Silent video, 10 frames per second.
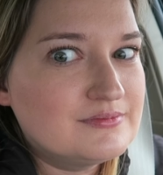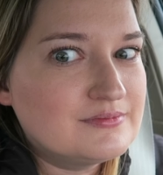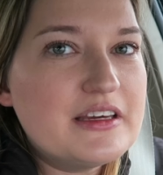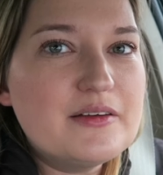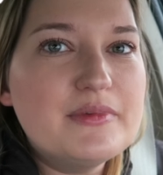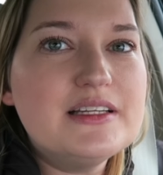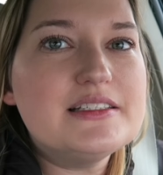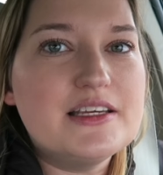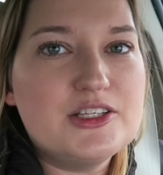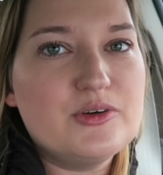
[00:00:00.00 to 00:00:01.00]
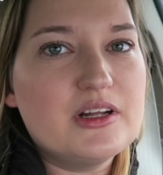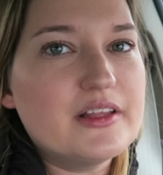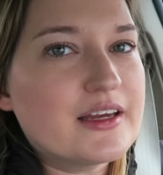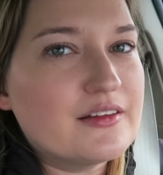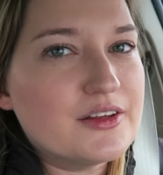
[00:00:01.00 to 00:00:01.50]
I think I'm gonna take you on a,
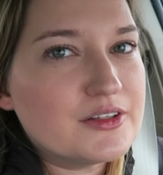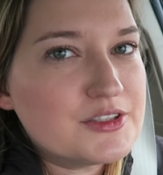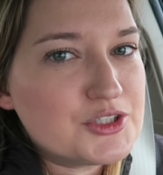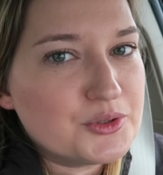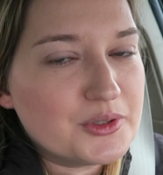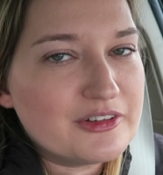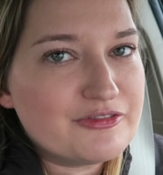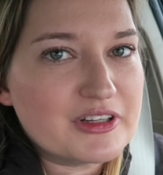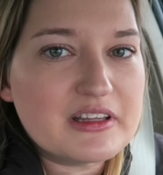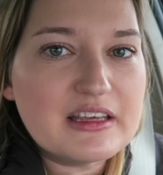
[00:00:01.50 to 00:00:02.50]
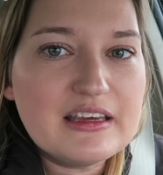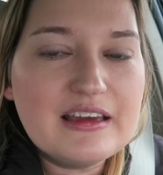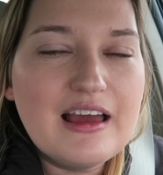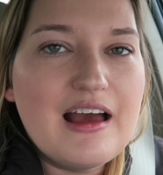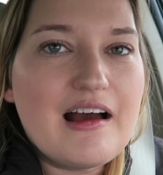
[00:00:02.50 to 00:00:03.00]
like a little tour of Fridley.